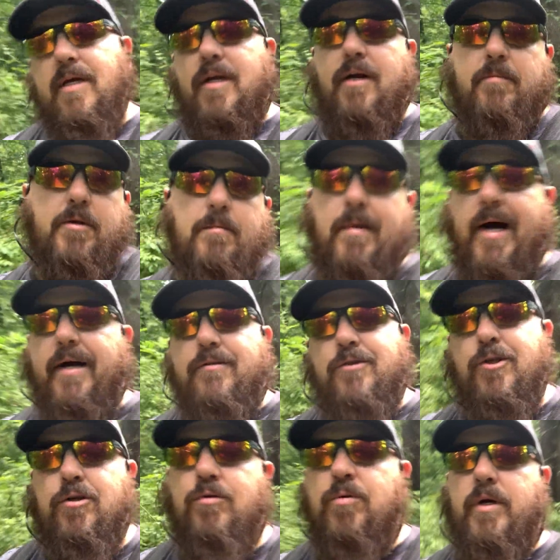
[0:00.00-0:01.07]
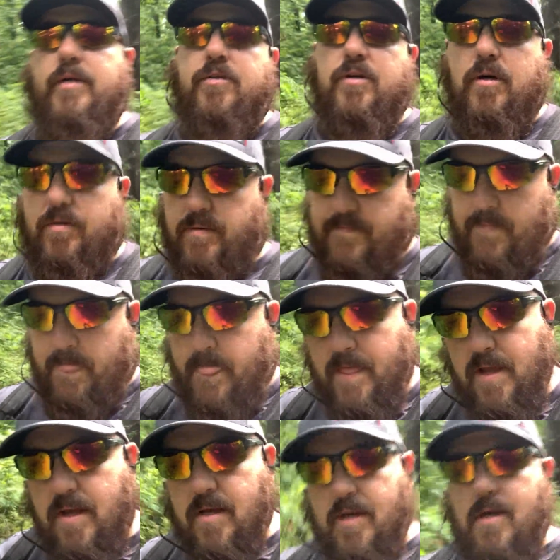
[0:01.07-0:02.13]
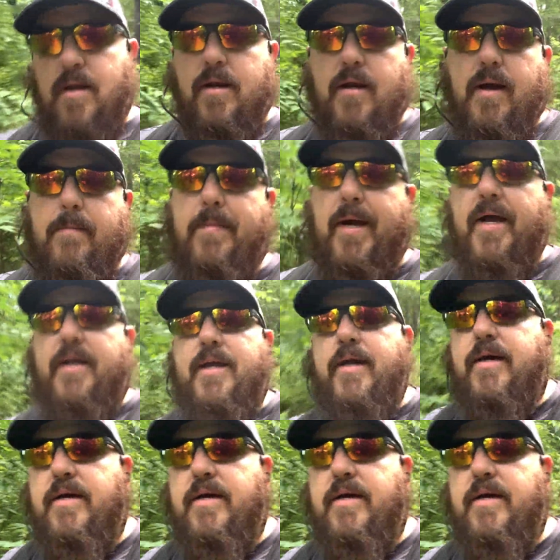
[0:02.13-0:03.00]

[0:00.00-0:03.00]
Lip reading: I'm in mile 2, so not bad.